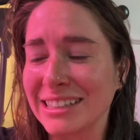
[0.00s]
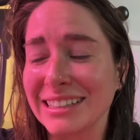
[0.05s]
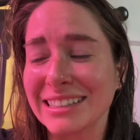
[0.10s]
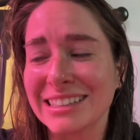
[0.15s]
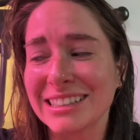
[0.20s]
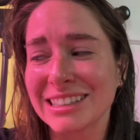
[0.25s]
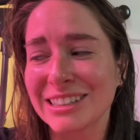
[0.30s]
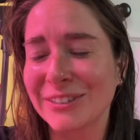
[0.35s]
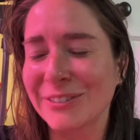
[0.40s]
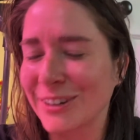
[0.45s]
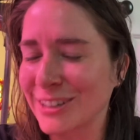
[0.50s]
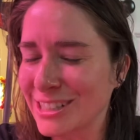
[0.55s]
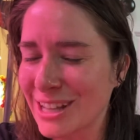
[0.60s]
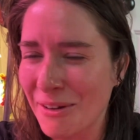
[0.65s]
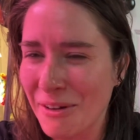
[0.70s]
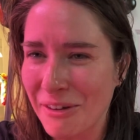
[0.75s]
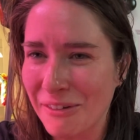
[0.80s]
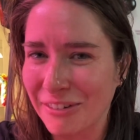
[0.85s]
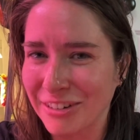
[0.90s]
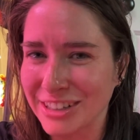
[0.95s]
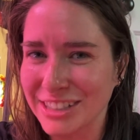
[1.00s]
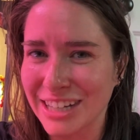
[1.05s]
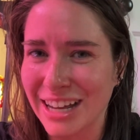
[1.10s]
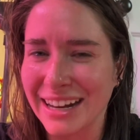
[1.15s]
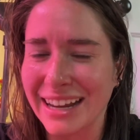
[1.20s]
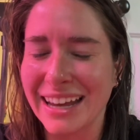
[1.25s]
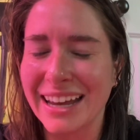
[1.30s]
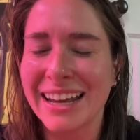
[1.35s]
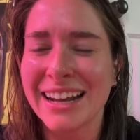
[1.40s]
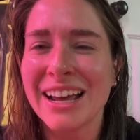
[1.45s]
This is the first time I've ever done
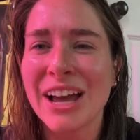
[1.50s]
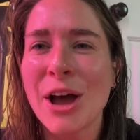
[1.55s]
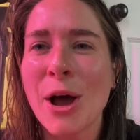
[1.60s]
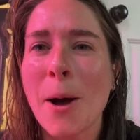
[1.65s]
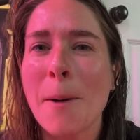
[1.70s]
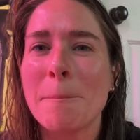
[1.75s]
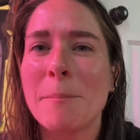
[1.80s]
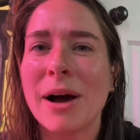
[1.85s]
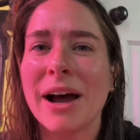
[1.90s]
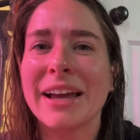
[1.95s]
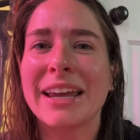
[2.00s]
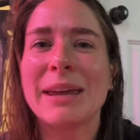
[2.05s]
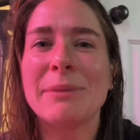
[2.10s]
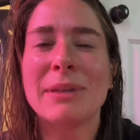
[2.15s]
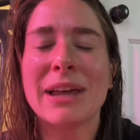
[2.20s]
it, but keep